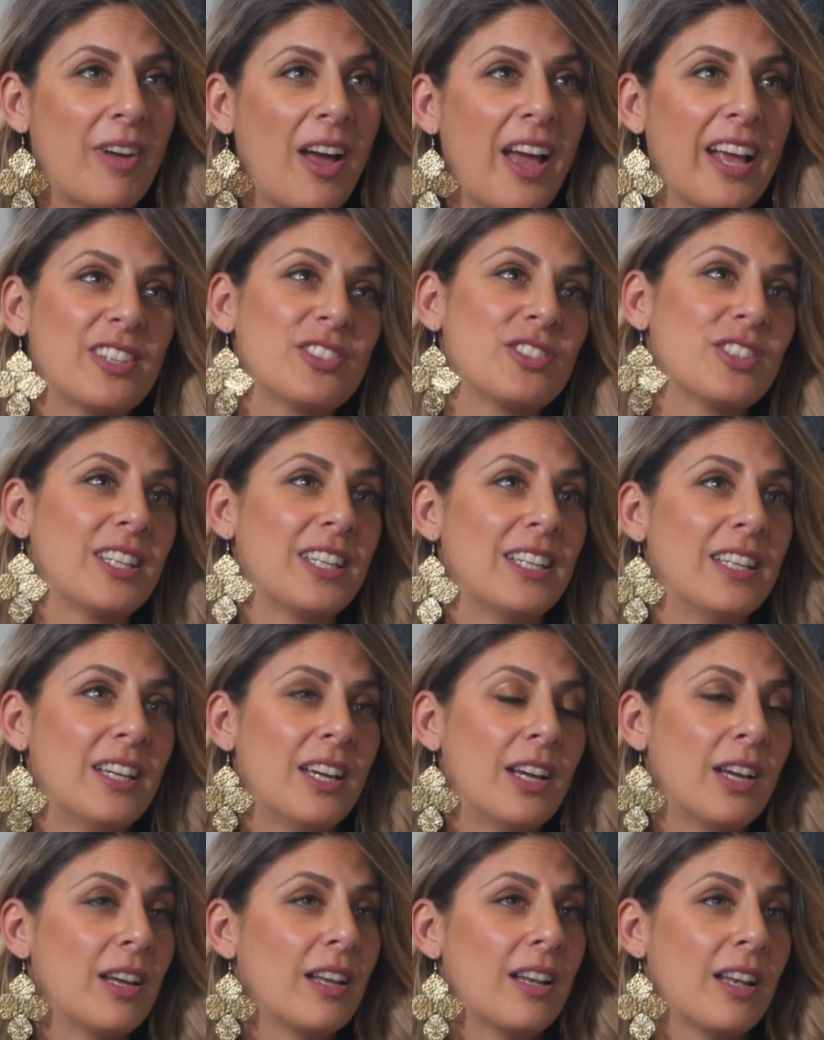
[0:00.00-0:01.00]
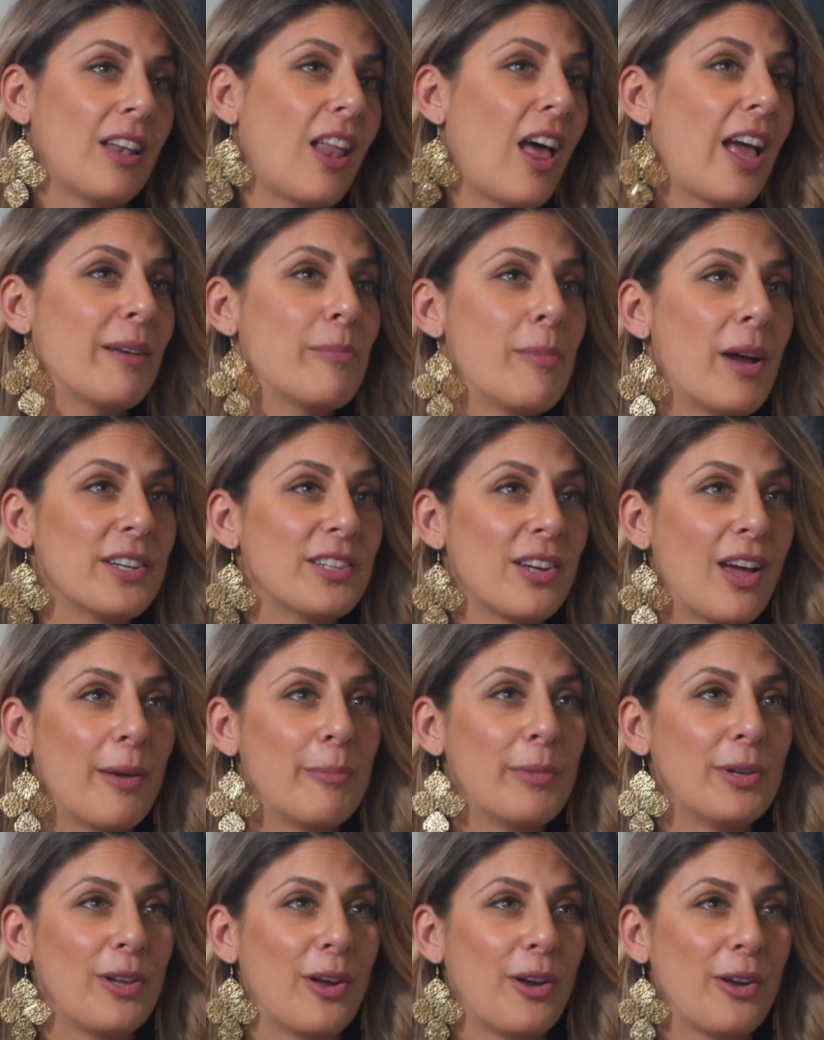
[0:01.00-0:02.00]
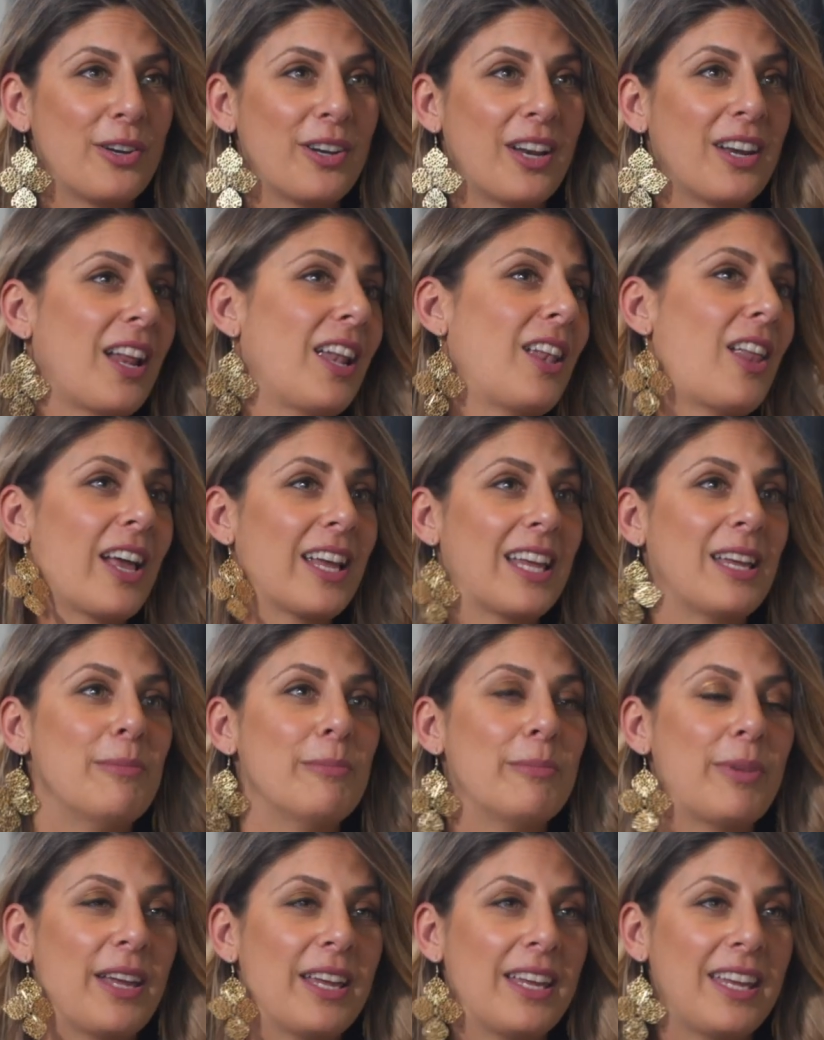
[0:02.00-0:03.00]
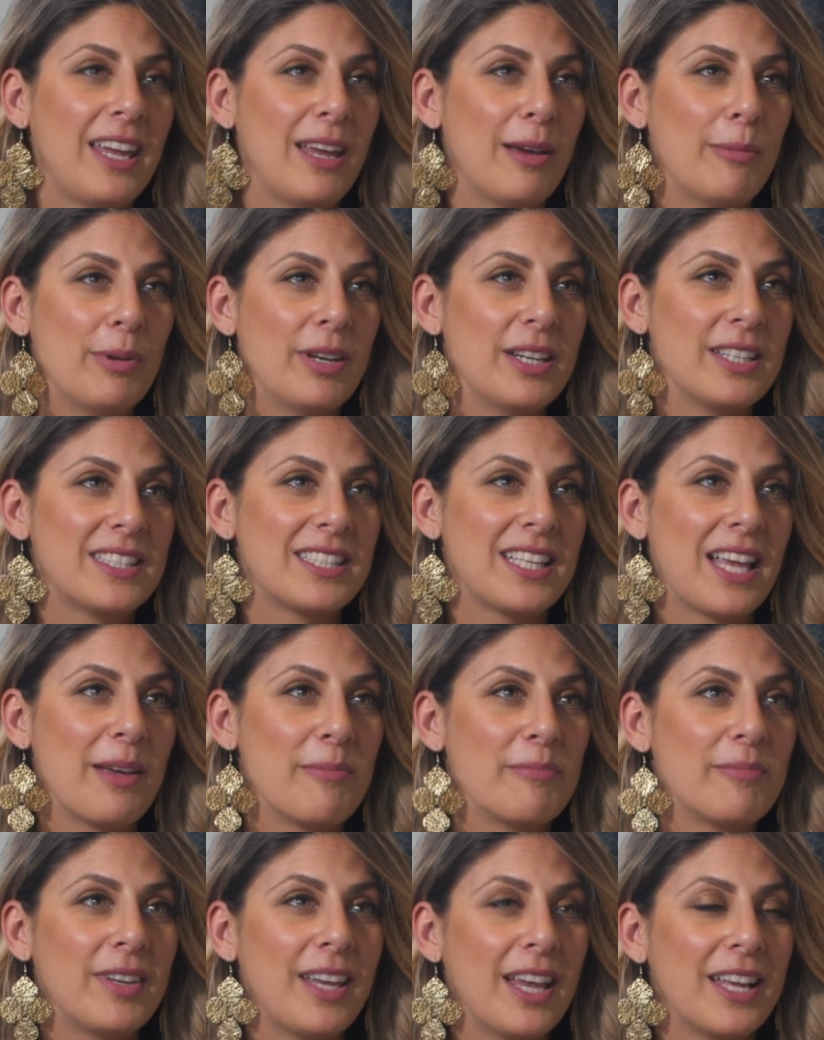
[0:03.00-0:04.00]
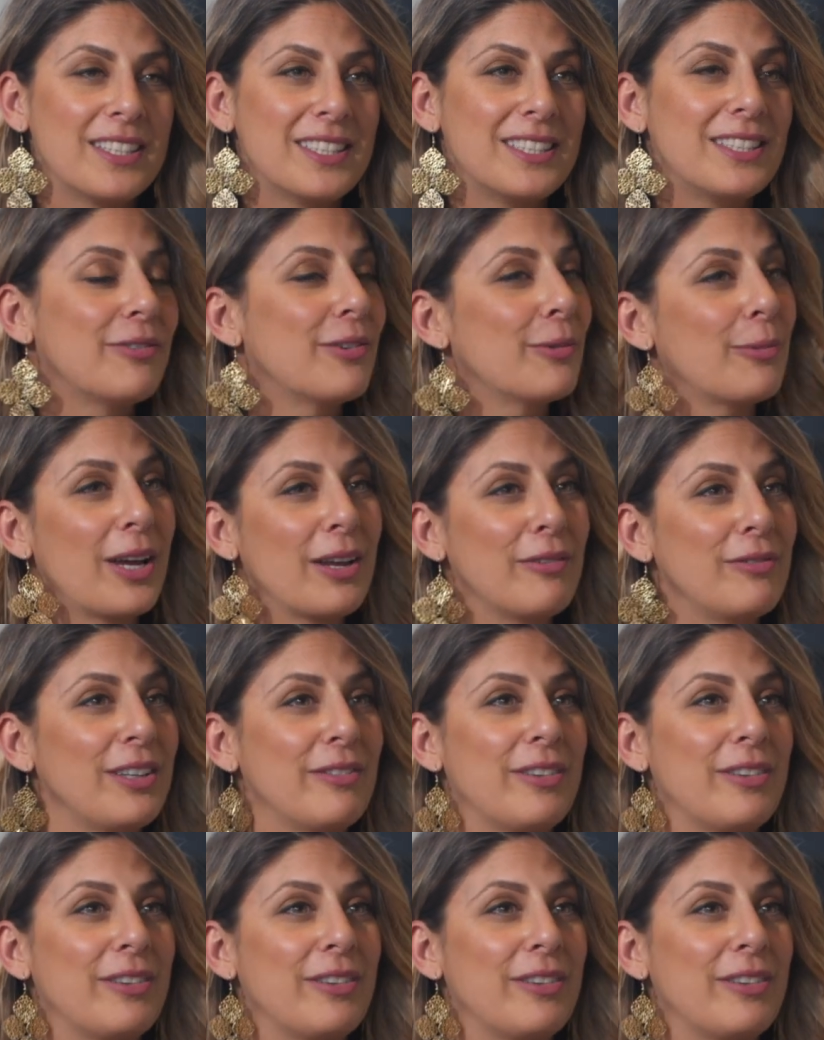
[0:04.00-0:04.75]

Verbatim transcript: I actually like my time alone and I like him being here but it's um, yeah it's a different way of